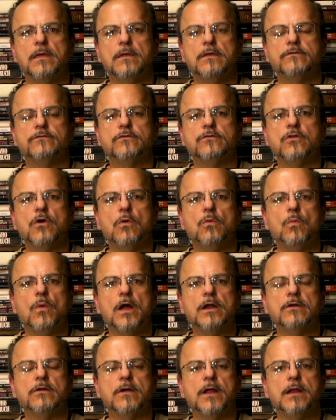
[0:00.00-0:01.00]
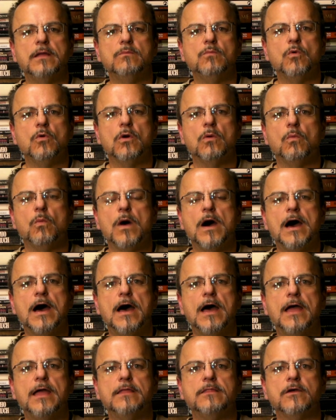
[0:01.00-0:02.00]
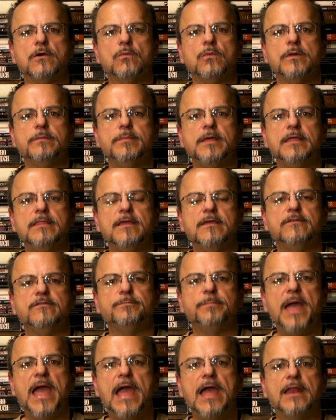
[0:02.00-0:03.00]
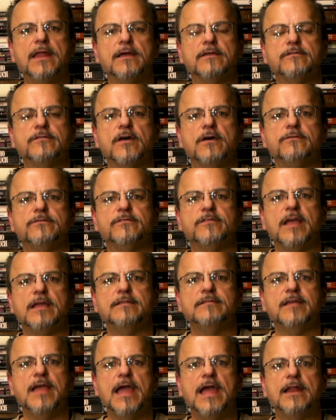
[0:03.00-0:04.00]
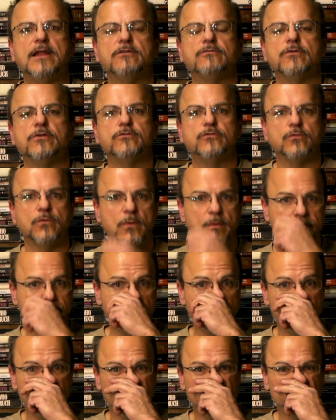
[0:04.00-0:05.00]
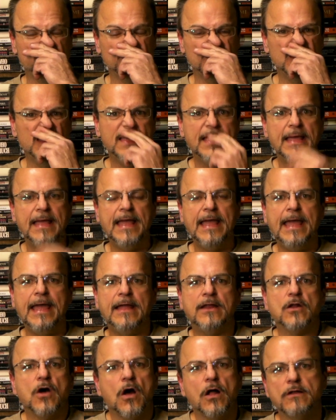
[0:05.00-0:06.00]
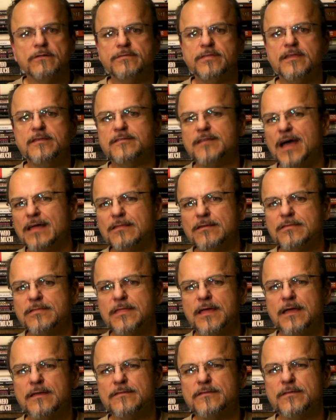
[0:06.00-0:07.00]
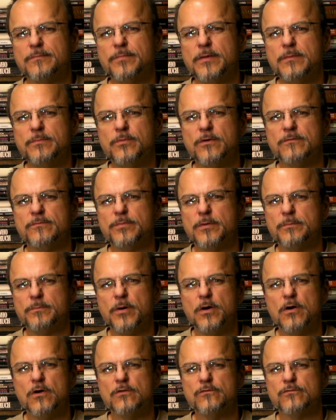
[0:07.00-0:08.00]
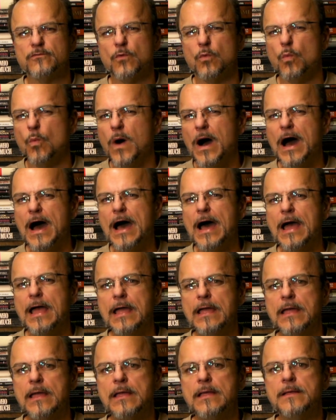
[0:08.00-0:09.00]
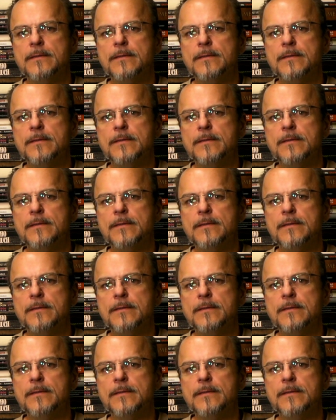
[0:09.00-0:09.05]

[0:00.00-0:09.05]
So don't wonder anymore why there would be these panics of satanic ritual abuse and all of these other things that people have proposed for why